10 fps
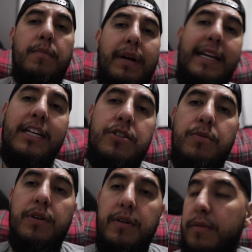by nature,
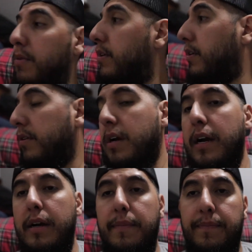we're, we're
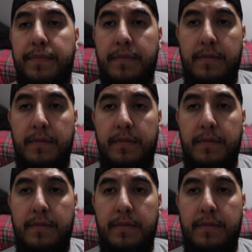um,